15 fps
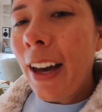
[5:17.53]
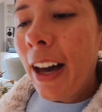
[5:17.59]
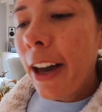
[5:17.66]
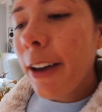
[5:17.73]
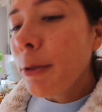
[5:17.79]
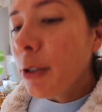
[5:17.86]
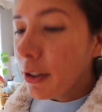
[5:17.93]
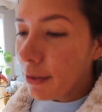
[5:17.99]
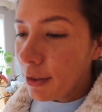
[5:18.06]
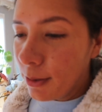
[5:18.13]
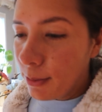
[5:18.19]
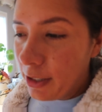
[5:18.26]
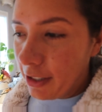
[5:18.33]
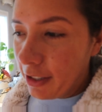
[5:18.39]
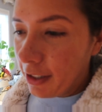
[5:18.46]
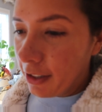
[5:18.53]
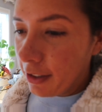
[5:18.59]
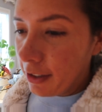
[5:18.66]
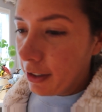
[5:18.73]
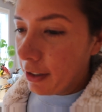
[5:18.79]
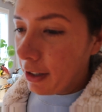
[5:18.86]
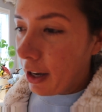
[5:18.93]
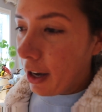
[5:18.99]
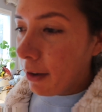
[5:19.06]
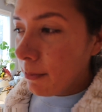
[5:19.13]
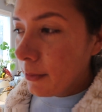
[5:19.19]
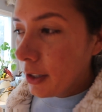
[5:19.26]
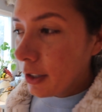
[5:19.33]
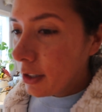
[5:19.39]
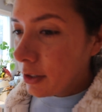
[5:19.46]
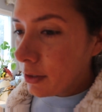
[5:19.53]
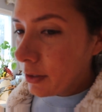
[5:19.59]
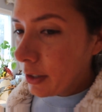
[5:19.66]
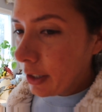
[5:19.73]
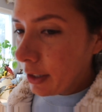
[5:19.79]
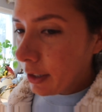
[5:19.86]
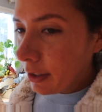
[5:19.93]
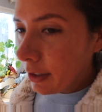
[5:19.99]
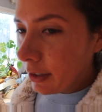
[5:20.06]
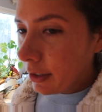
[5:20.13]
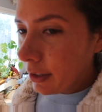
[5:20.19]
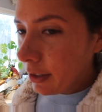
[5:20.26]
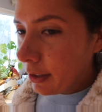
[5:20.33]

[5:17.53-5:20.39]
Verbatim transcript: I'm grateful to be here. I'm going